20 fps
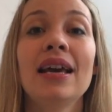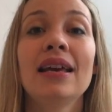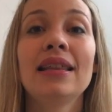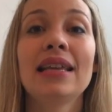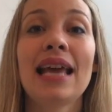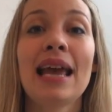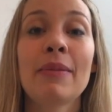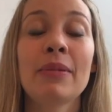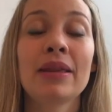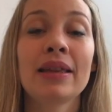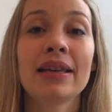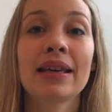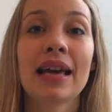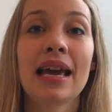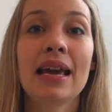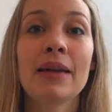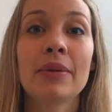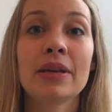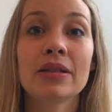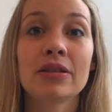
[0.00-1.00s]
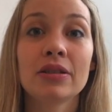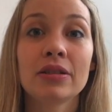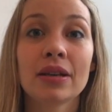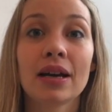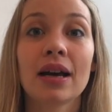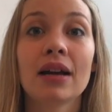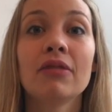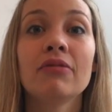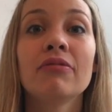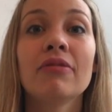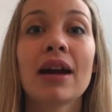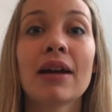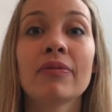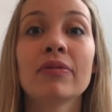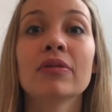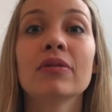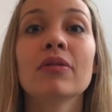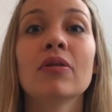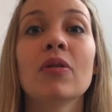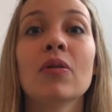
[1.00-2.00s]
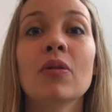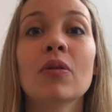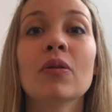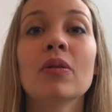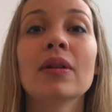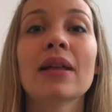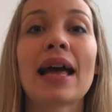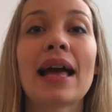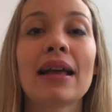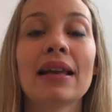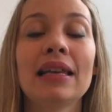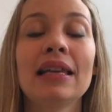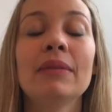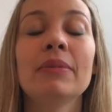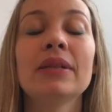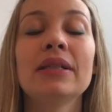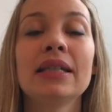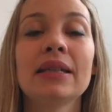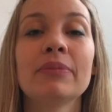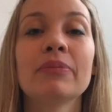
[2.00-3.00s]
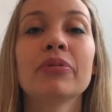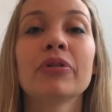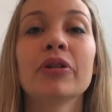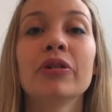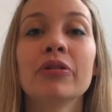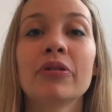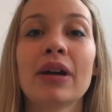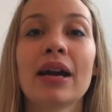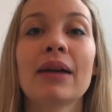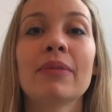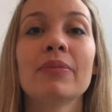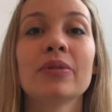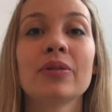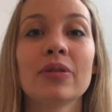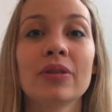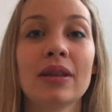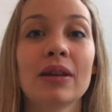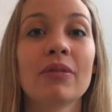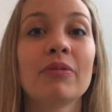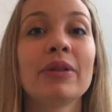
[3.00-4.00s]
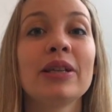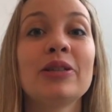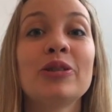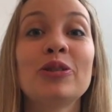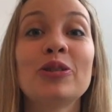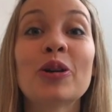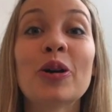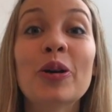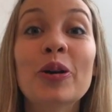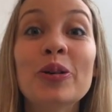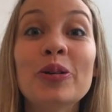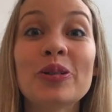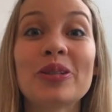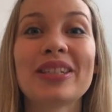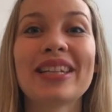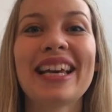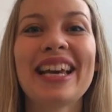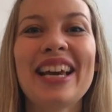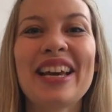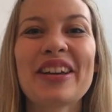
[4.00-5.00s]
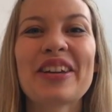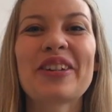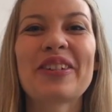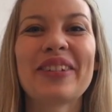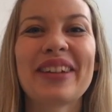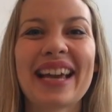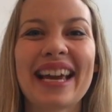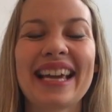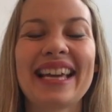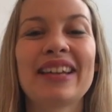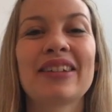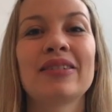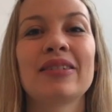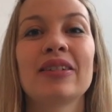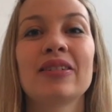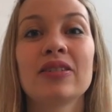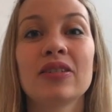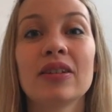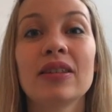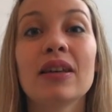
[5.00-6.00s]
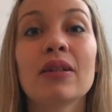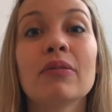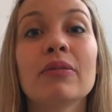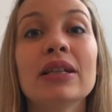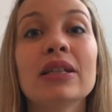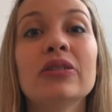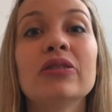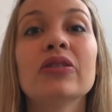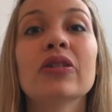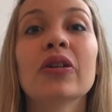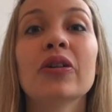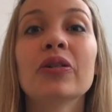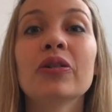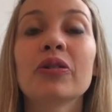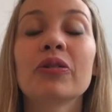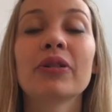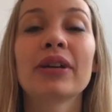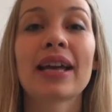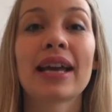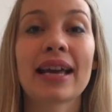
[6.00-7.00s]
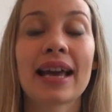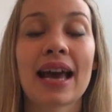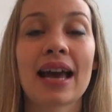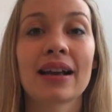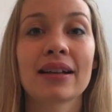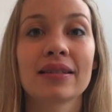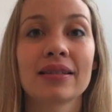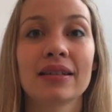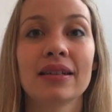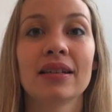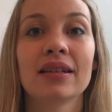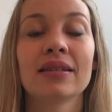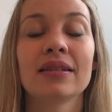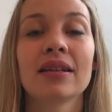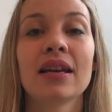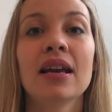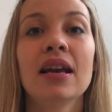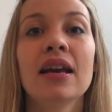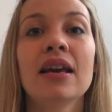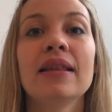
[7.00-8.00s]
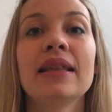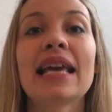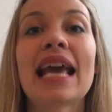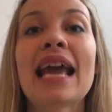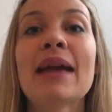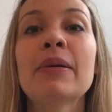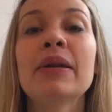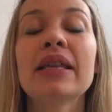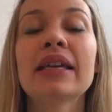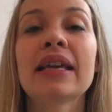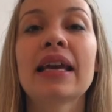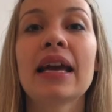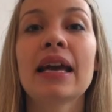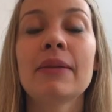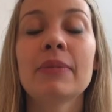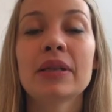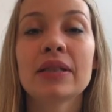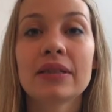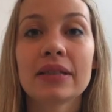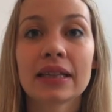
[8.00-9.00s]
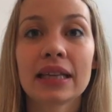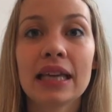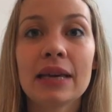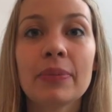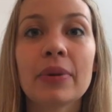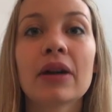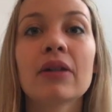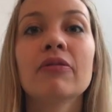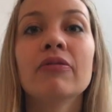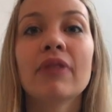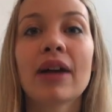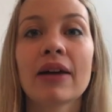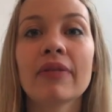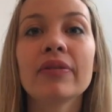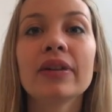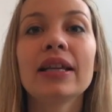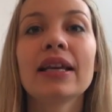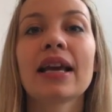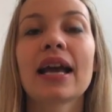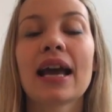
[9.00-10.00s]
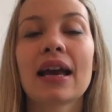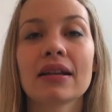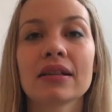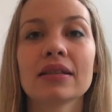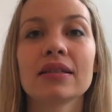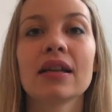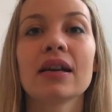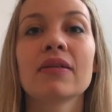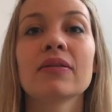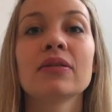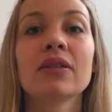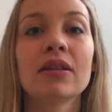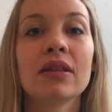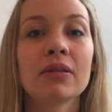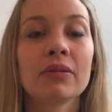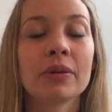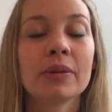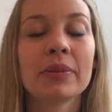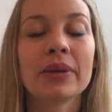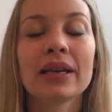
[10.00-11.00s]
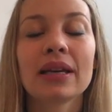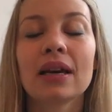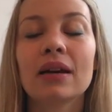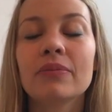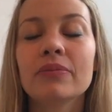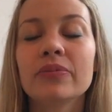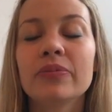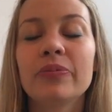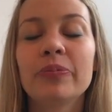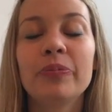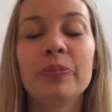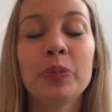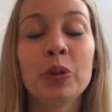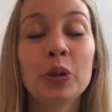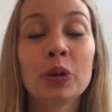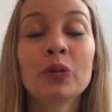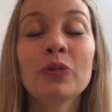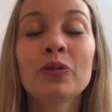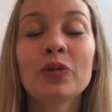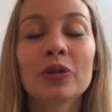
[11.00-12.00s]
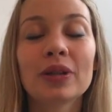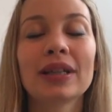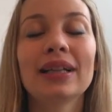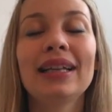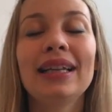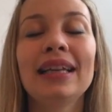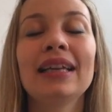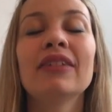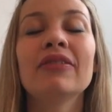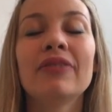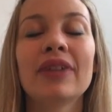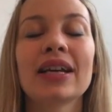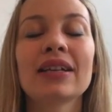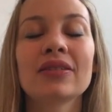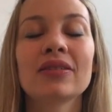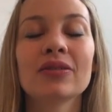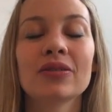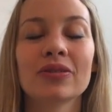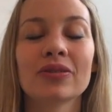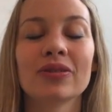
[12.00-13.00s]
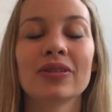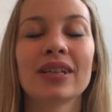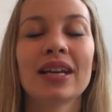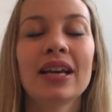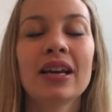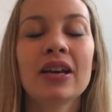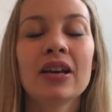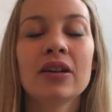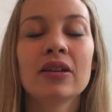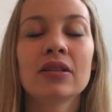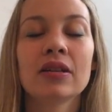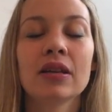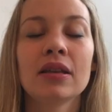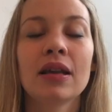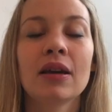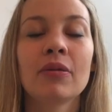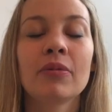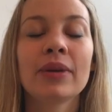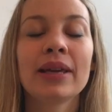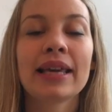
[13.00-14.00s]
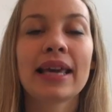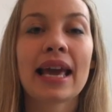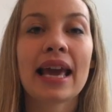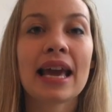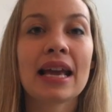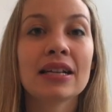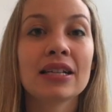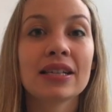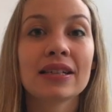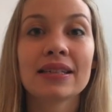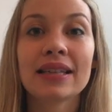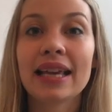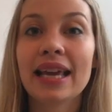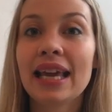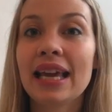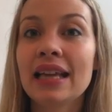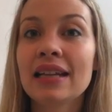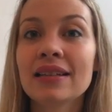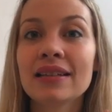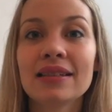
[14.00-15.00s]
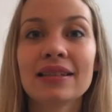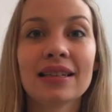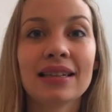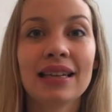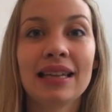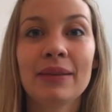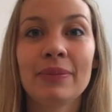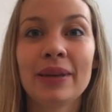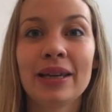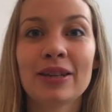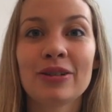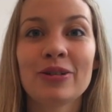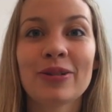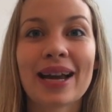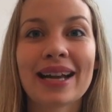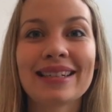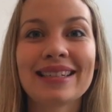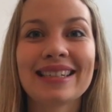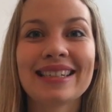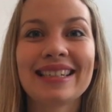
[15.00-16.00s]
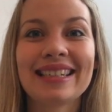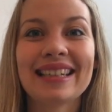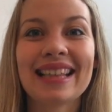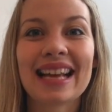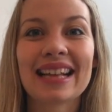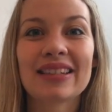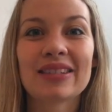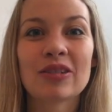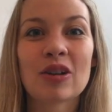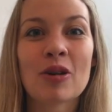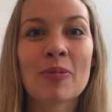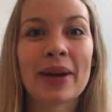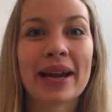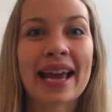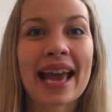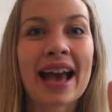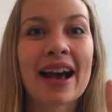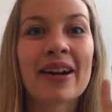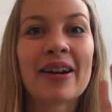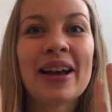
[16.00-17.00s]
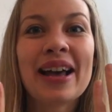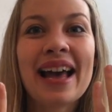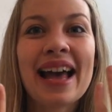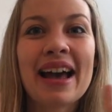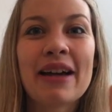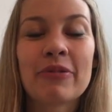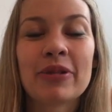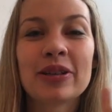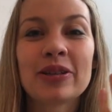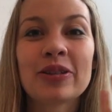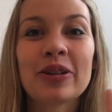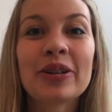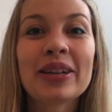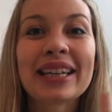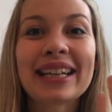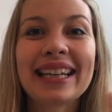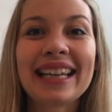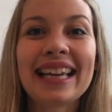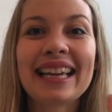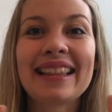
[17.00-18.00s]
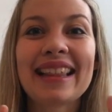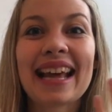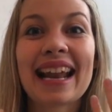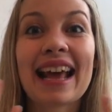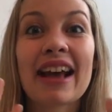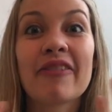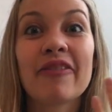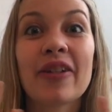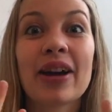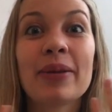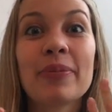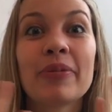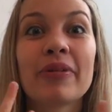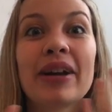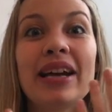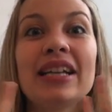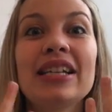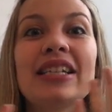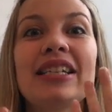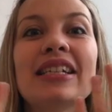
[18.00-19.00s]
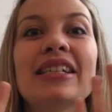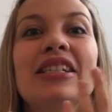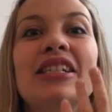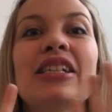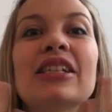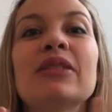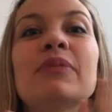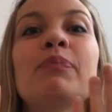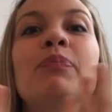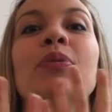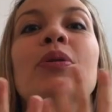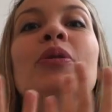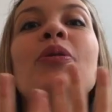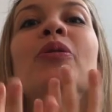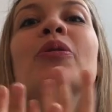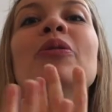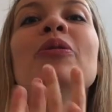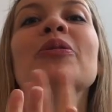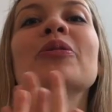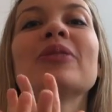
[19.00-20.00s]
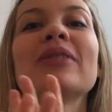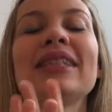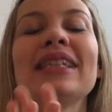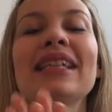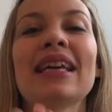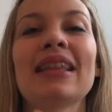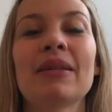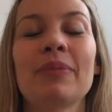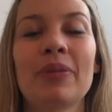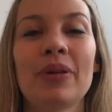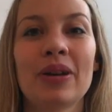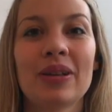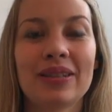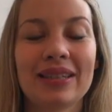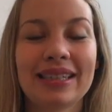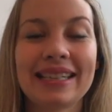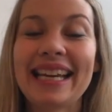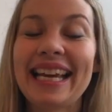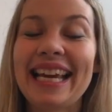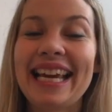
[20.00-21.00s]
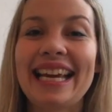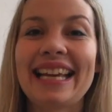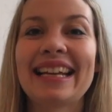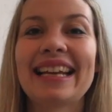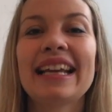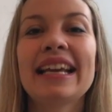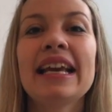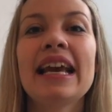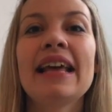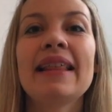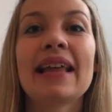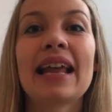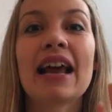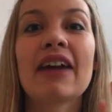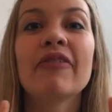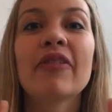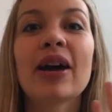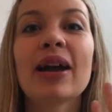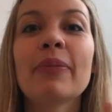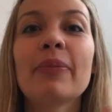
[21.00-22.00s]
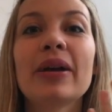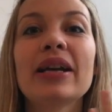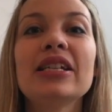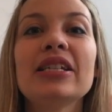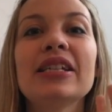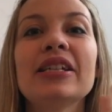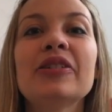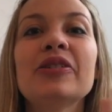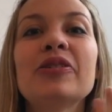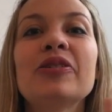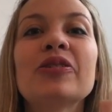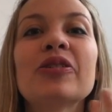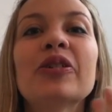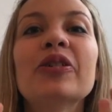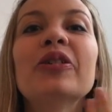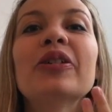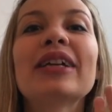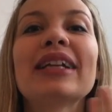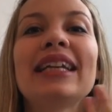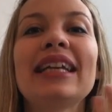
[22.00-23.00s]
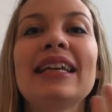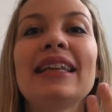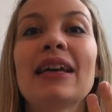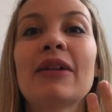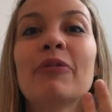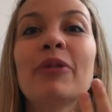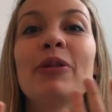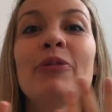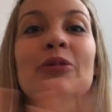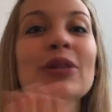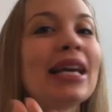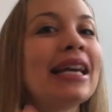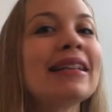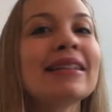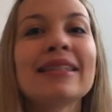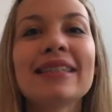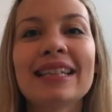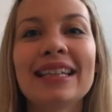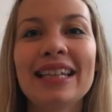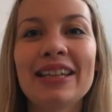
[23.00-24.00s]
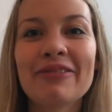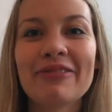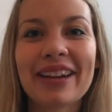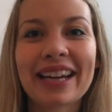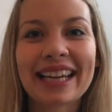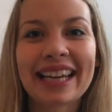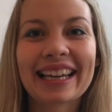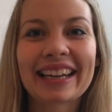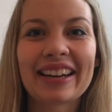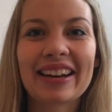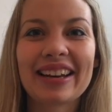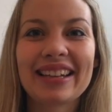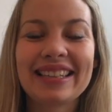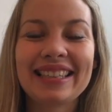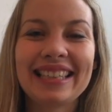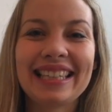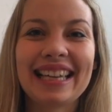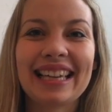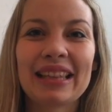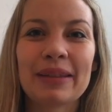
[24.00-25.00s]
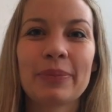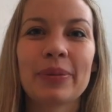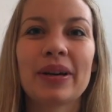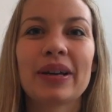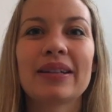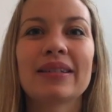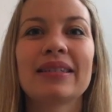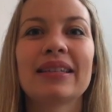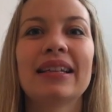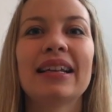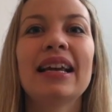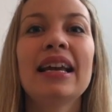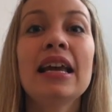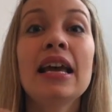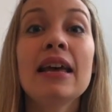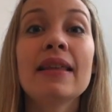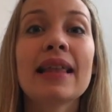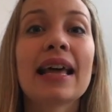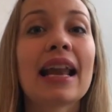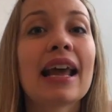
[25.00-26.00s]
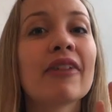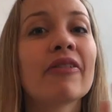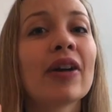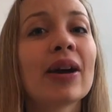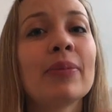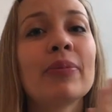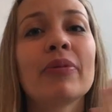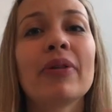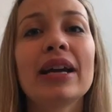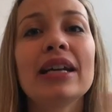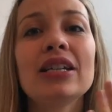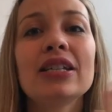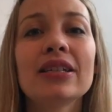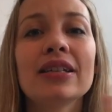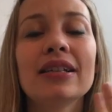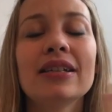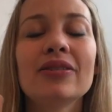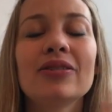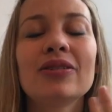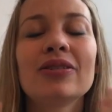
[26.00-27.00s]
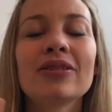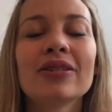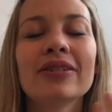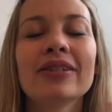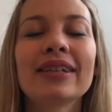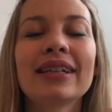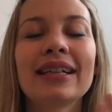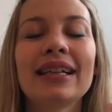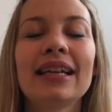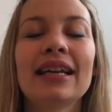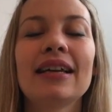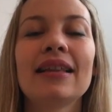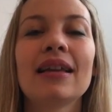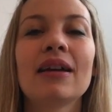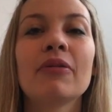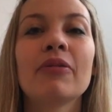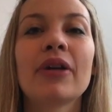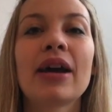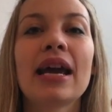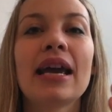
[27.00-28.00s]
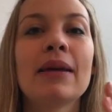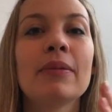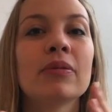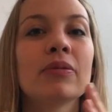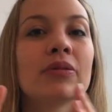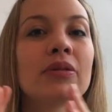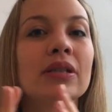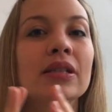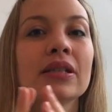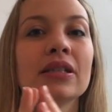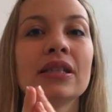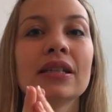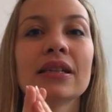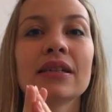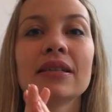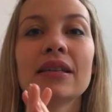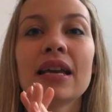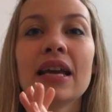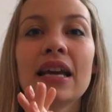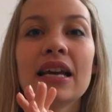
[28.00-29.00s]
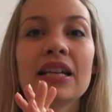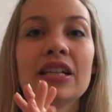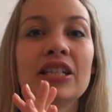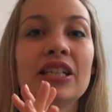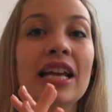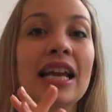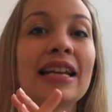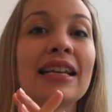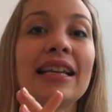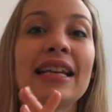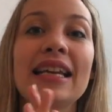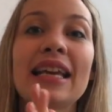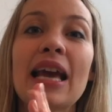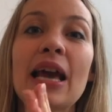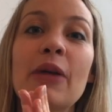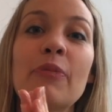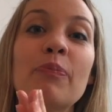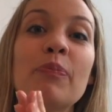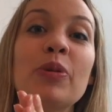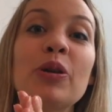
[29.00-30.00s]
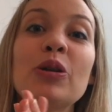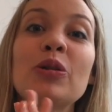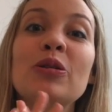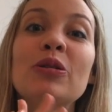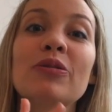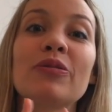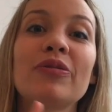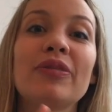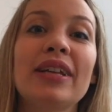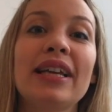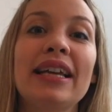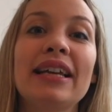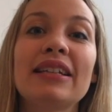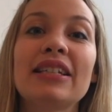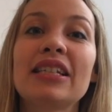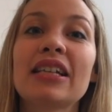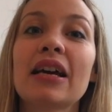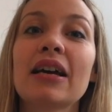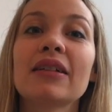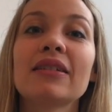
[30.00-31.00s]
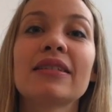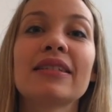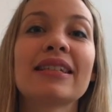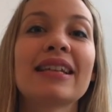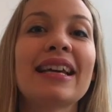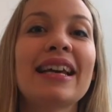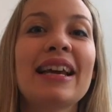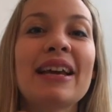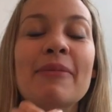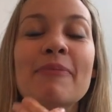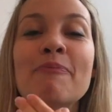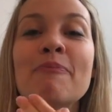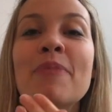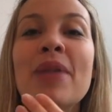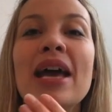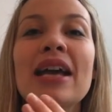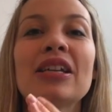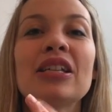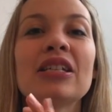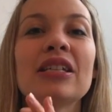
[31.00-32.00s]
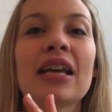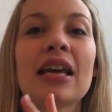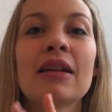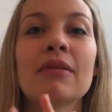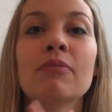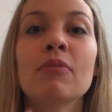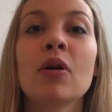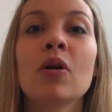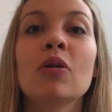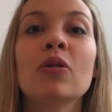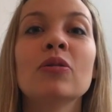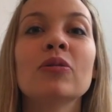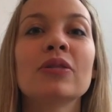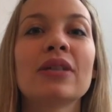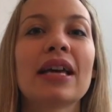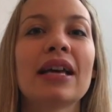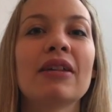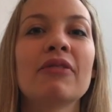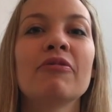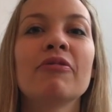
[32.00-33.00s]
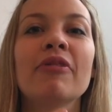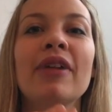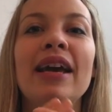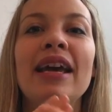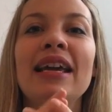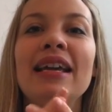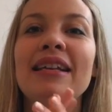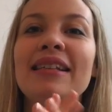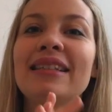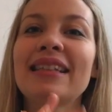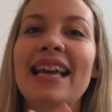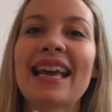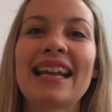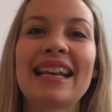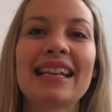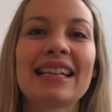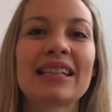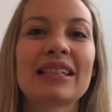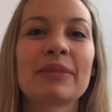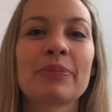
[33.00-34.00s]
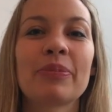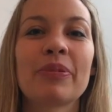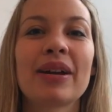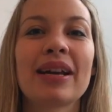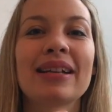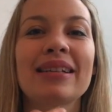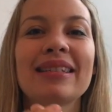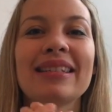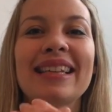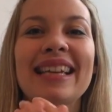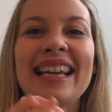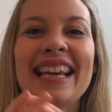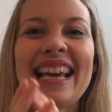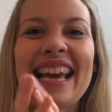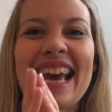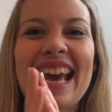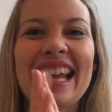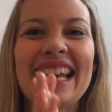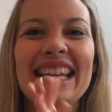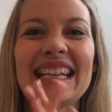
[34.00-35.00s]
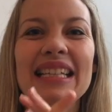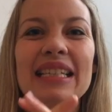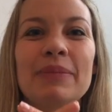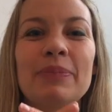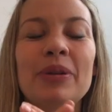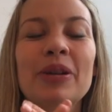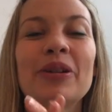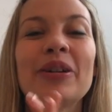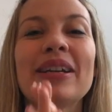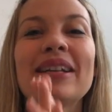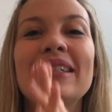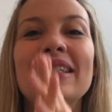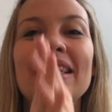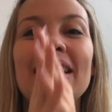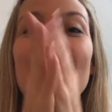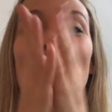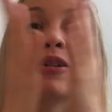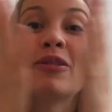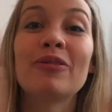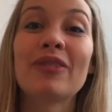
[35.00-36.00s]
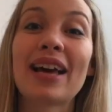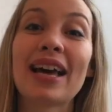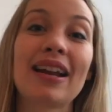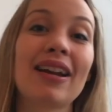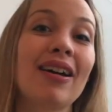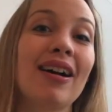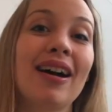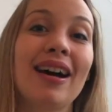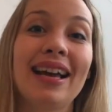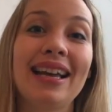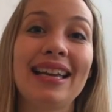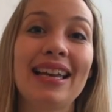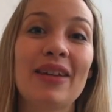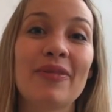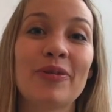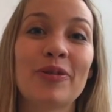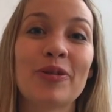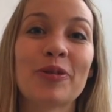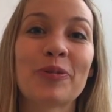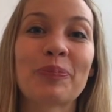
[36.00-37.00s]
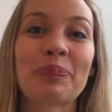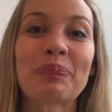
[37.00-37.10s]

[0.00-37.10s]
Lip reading: The aim of the game is to unravel all our limiting programs so that we don't create illness, so that we don't create accidents. The aim of the game is to keep unraveling ourselves so that we become beautiful, clear vessels, so that we can just instantly be attracted to that soulmate. We're so clear that our vibration just pulls the other person in, that our vibration is so clear that we instantly recognize the other person, that our vibration is so clear that we're able to just gently and beautifully just mesh and mold and raise and express and experience love at a high level.